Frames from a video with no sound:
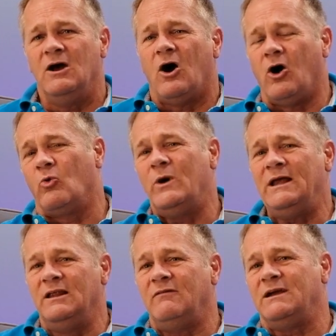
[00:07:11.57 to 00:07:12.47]
Are we
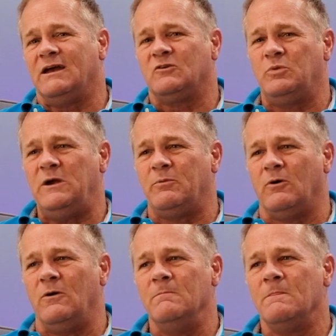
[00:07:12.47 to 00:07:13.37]
living as
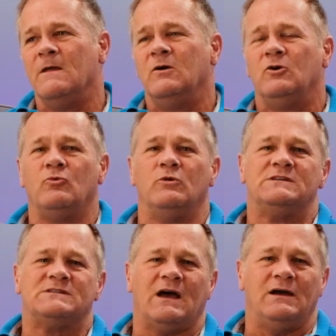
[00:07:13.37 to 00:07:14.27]
people who would
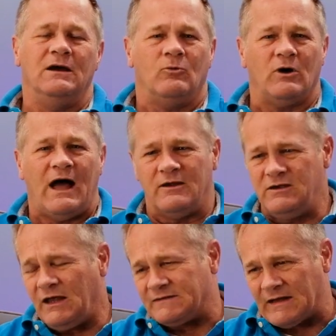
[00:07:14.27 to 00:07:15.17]
say, well,
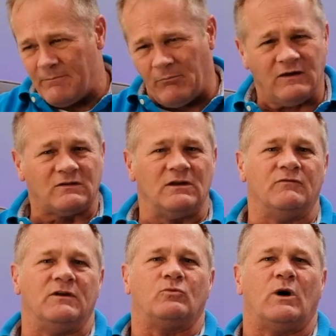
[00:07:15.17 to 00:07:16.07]
yes, I must
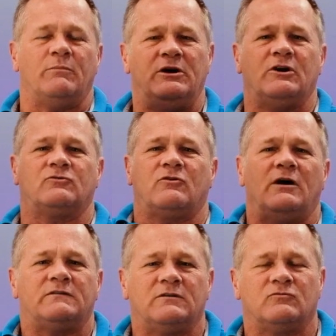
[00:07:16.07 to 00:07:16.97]
live this way because
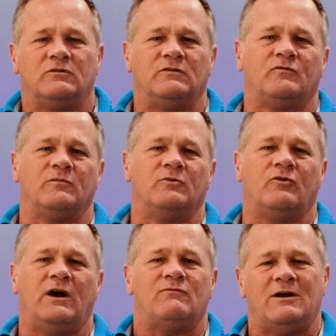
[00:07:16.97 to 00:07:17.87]
Christ has risen from the
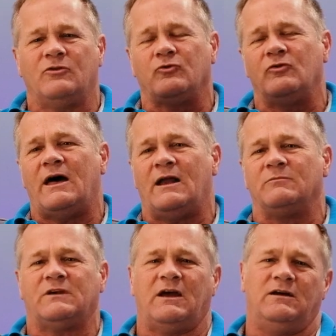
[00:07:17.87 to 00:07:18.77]
grave and through that I'm
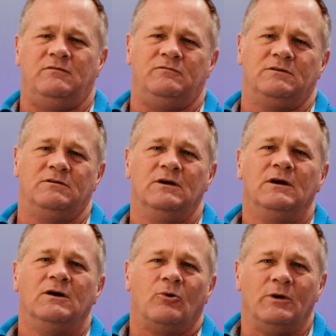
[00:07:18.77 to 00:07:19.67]
saved?
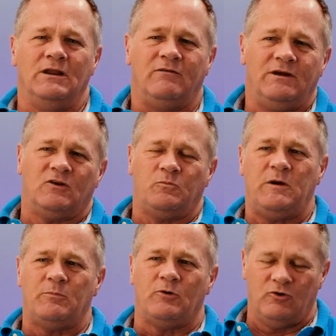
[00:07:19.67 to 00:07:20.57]
Are we living as
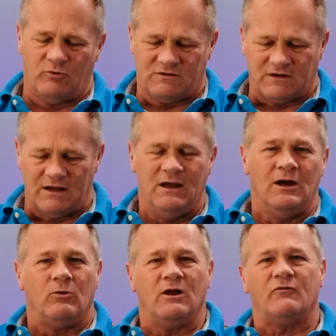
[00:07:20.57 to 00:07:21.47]
people who would say,
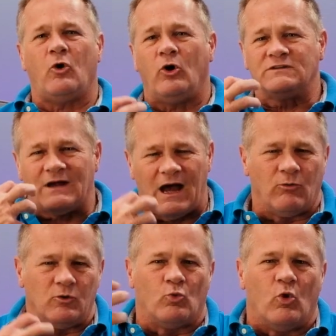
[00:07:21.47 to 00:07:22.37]
well, of course I
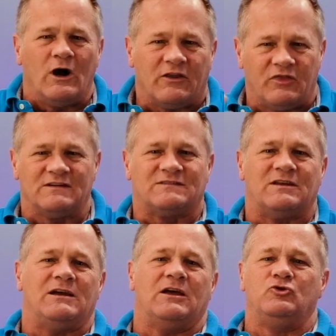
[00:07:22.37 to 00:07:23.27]
would want this
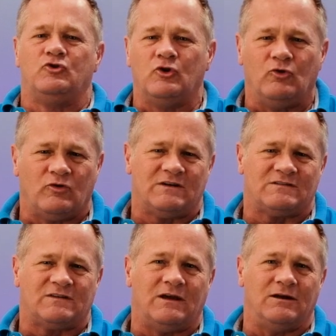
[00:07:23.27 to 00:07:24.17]
thing and do
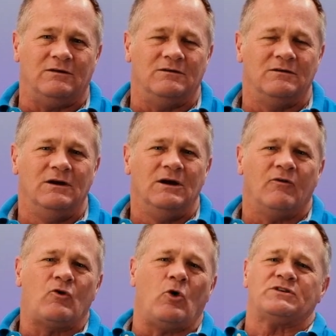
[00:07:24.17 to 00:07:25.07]
this thing?
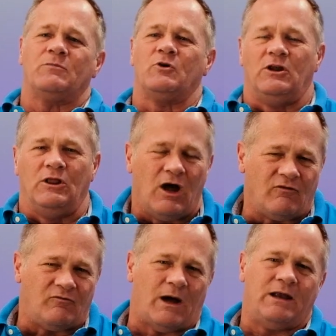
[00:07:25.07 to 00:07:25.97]
Of course I'm going to
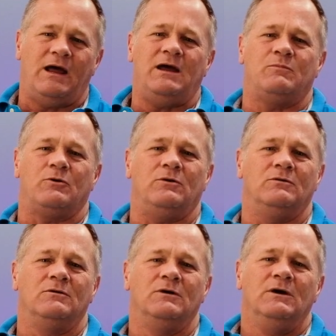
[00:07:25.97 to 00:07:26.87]
love my
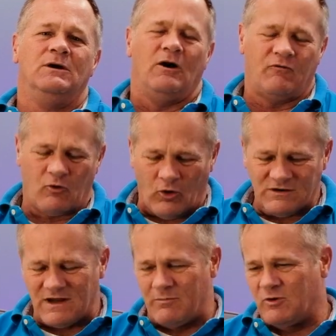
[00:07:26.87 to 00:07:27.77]
neighbor. Of
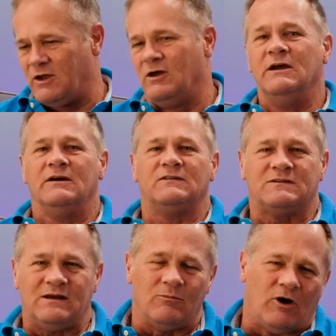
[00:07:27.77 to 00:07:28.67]
course, I'm going to
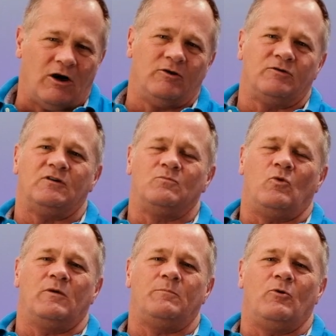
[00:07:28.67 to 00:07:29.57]
esteem others as
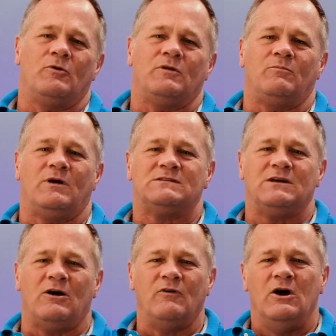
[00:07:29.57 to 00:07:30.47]
more important than
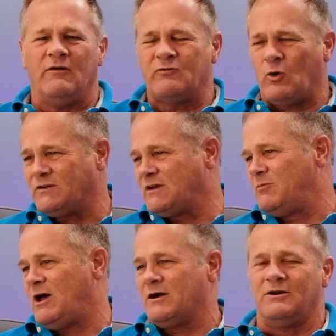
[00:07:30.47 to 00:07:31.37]
myself. Of course,
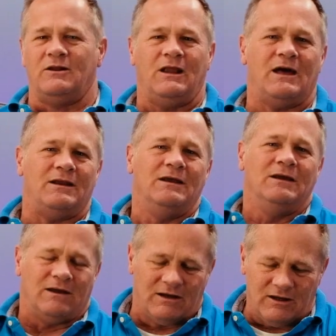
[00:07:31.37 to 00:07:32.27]
I'm not going to let
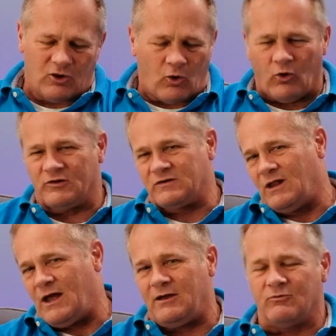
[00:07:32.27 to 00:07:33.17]
any coarse
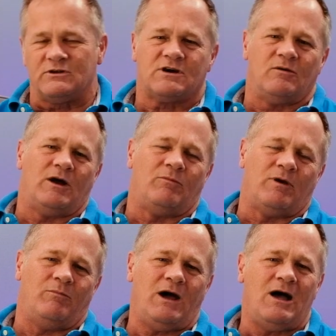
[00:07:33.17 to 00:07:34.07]
language come out of
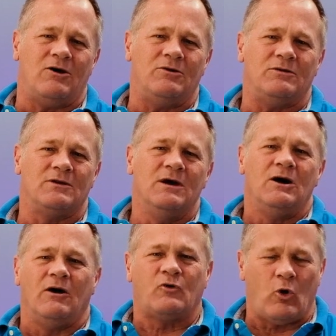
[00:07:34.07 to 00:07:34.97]
my mouth.
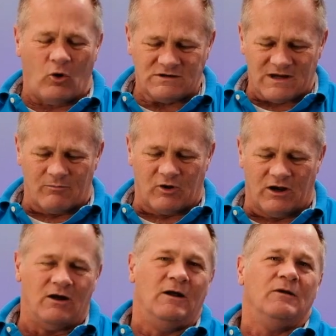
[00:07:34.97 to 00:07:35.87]
Of course, I'm
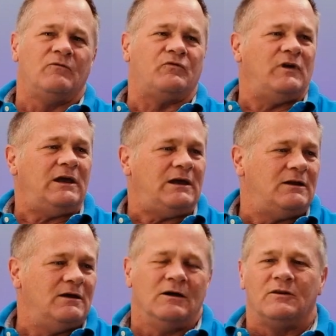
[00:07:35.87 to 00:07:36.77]
going to
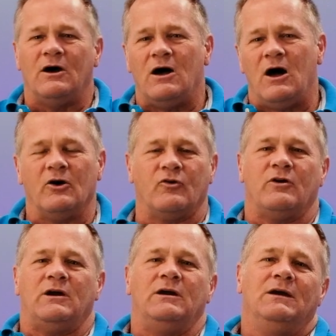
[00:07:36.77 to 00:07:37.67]
feed the
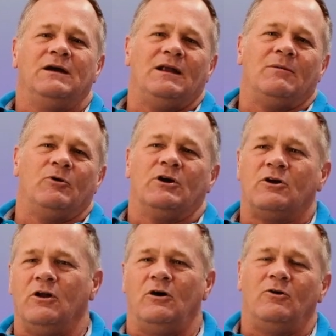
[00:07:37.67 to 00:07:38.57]
hungry and I'm going to
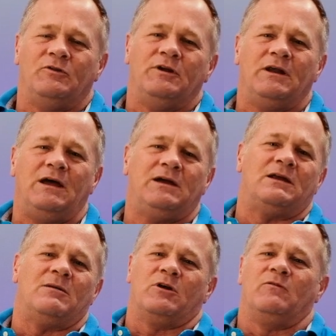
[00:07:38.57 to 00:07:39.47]
clothe the naked
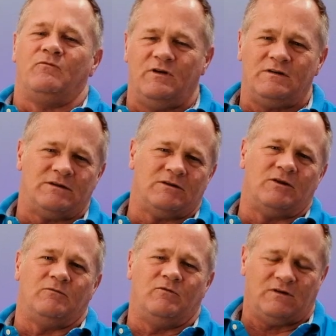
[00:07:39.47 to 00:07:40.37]
and I'm going to
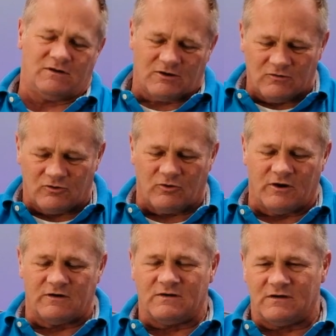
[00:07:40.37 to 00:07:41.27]
visit, visit those who
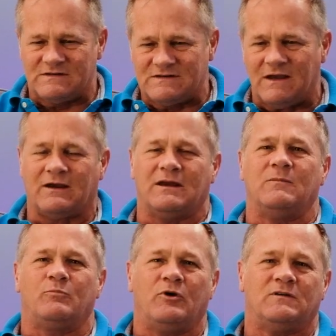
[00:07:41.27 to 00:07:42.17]
are sick and
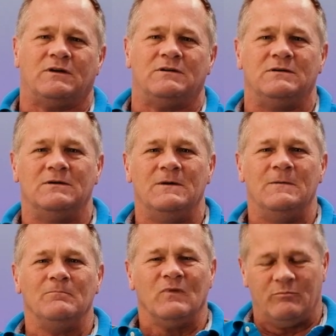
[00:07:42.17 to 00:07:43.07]
imprisoned
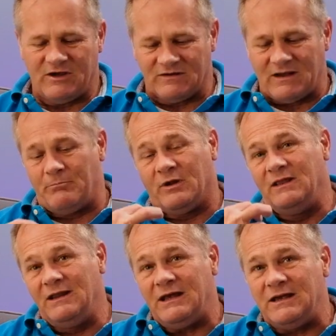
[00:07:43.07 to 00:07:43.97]
because I
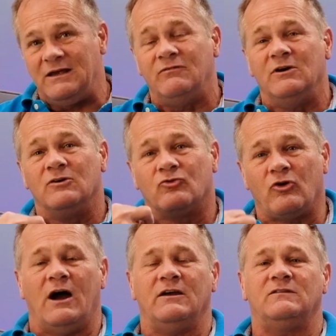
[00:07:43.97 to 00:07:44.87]
believe
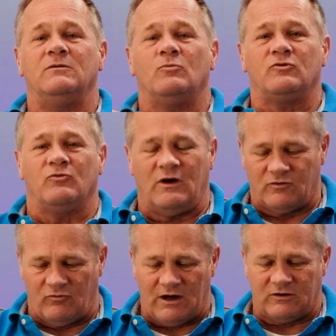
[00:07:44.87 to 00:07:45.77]
Christ was
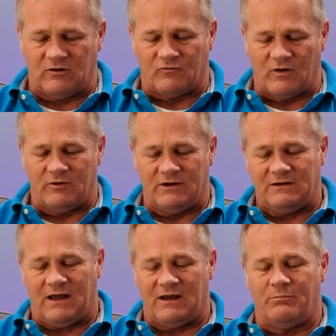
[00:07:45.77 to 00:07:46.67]
resurrected from the
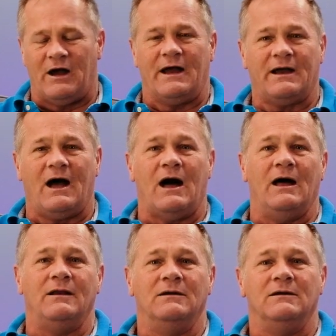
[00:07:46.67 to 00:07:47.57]
dead by
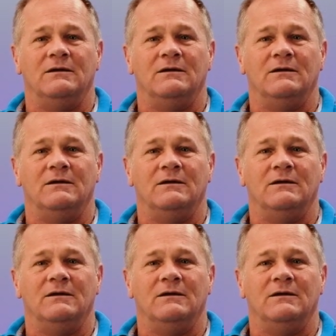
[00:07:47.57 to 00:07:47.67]
God.